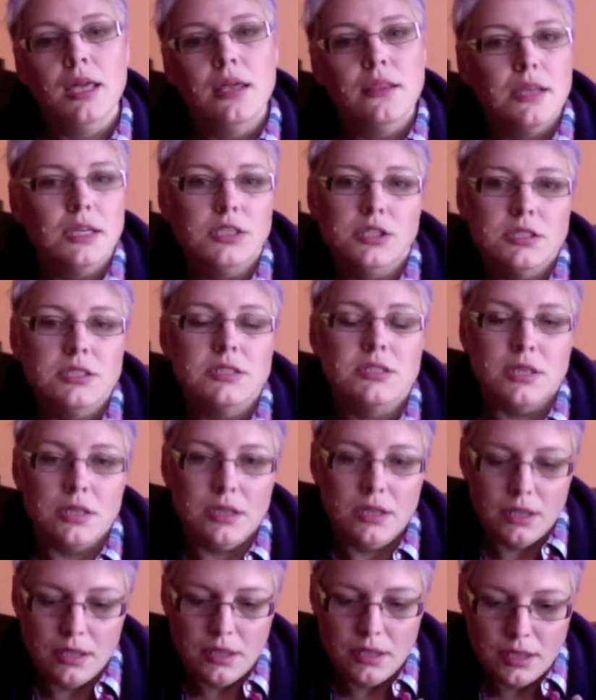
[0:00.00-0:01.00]
They just
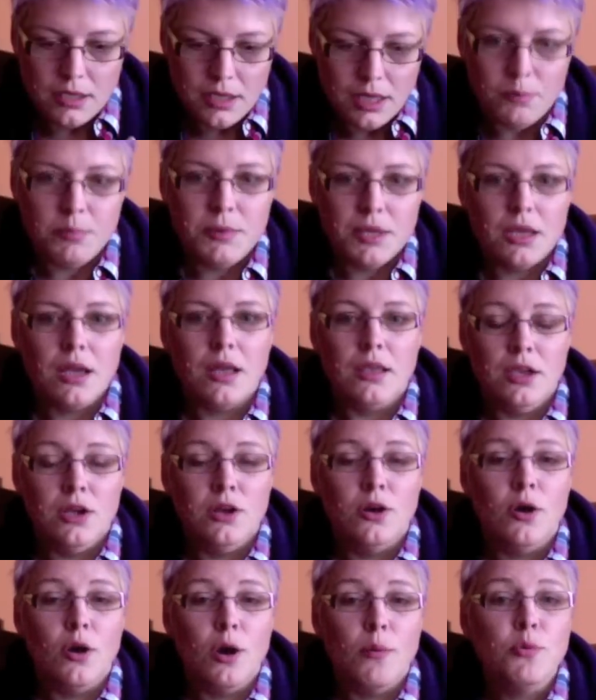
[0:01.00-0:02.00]
keep
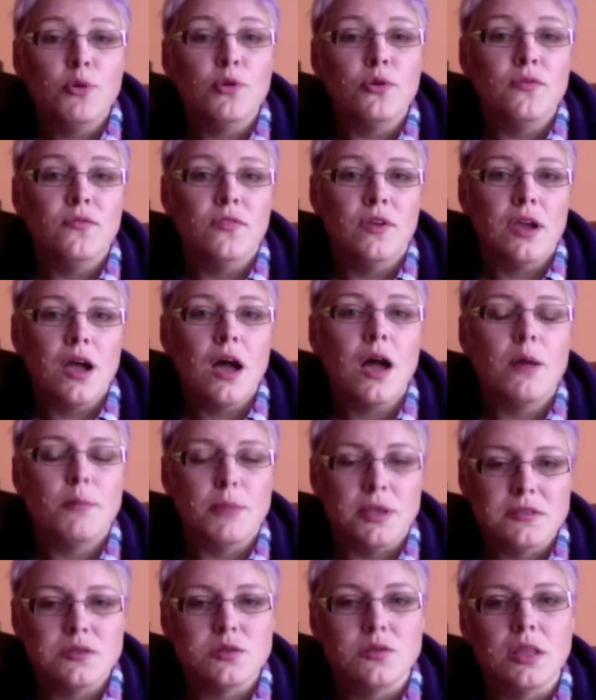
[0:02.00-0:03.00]
approve the
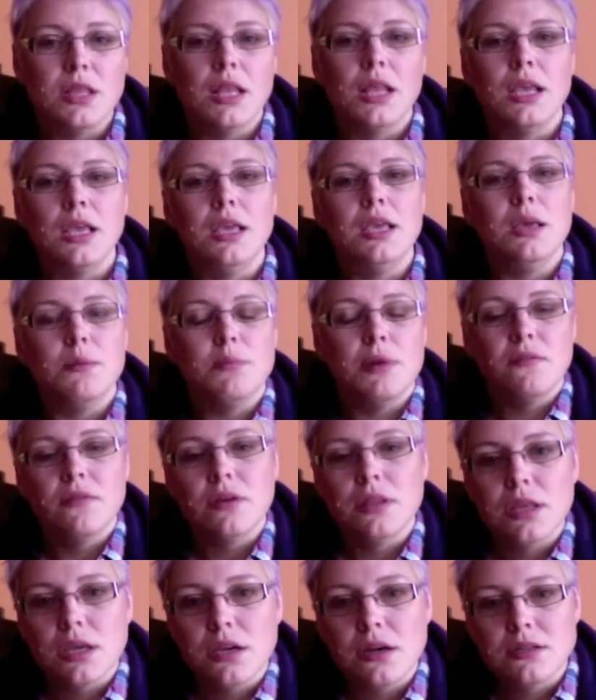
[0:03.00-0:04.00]
comment so that they can keep
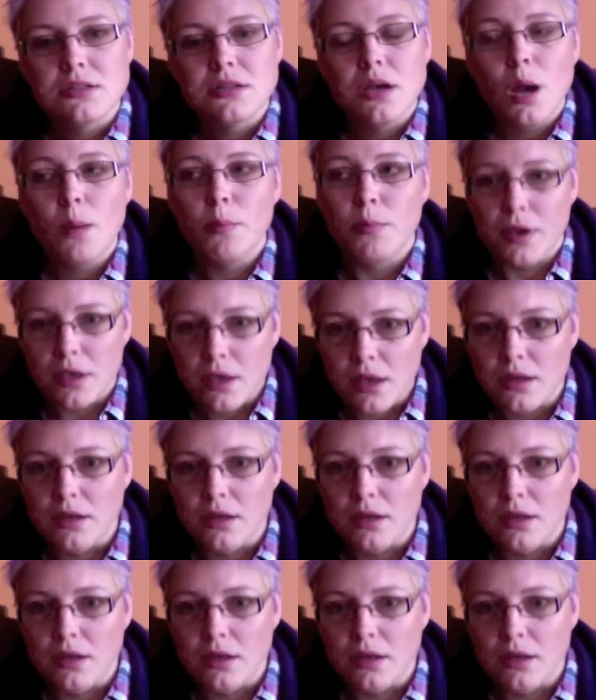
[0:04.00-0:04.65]
everything on topic